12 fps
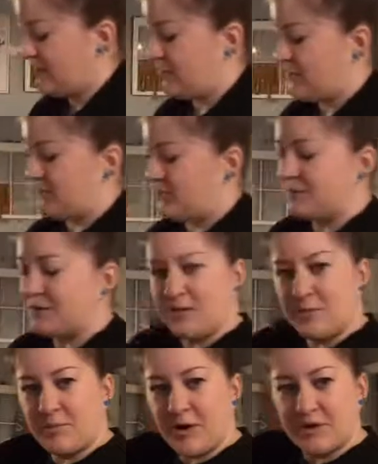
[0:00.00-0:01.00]
And you're
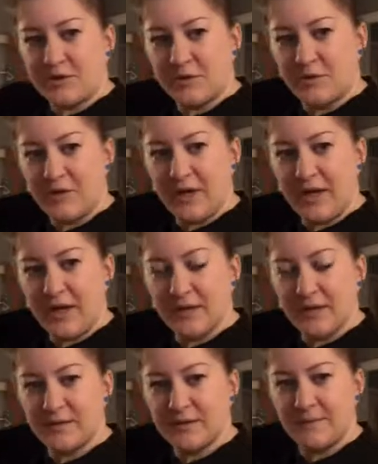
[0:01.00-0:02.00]
using the pressure of your
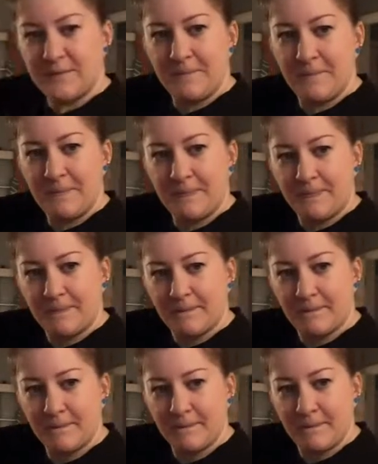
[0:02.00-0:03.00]
hands
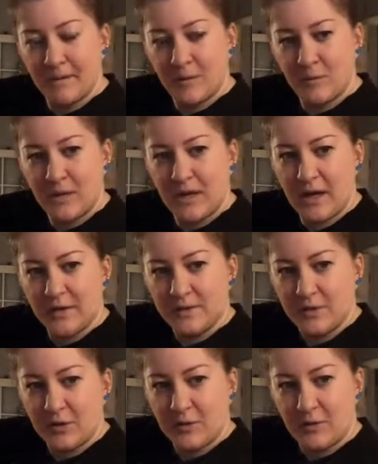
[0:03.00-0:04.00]

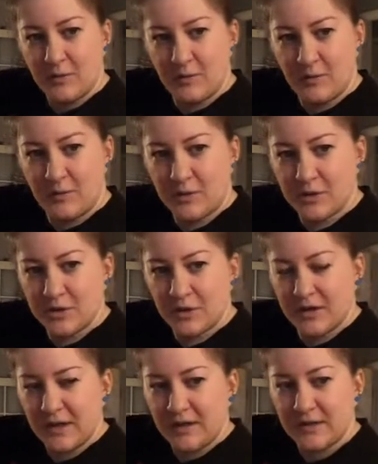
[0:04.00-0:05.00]
as you're pushing
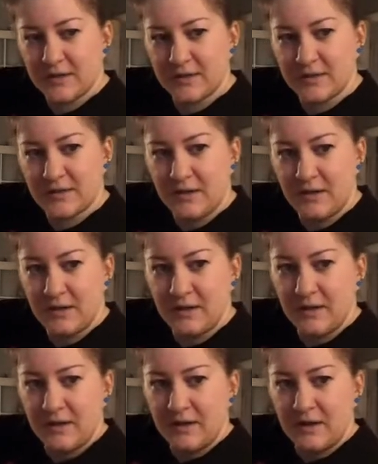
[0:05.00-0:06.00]
like this.
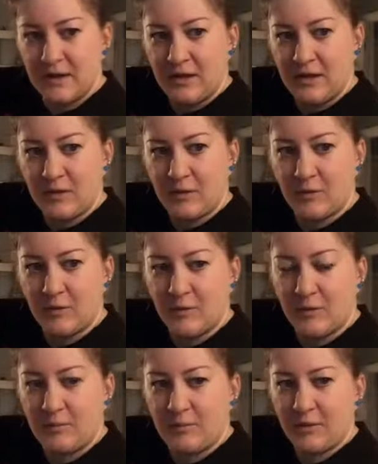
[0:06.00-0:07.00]
You're
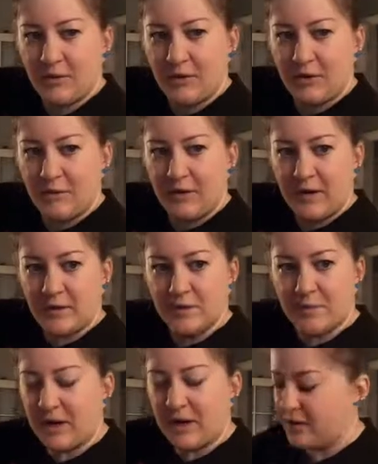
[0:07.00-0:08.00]
pulling your
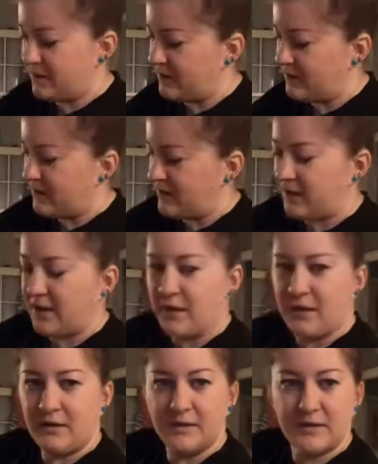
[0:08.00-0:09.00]
fingers apart.
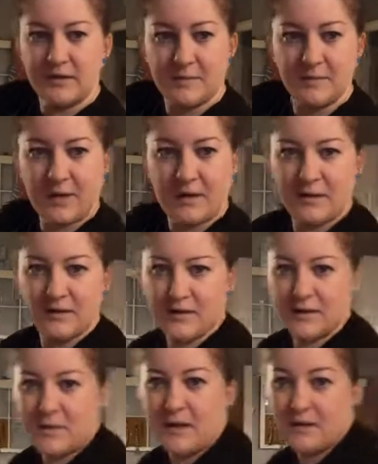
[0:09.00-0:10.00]
It's expanding.
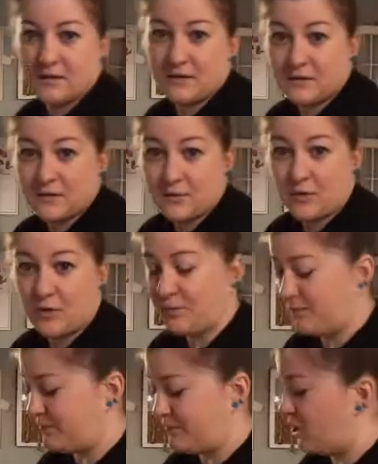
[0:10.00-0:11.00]
It's making the
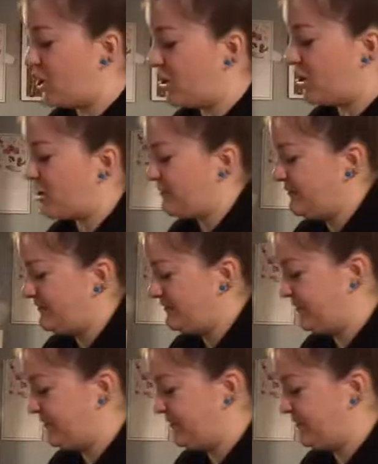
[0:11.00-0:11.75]
rope longer.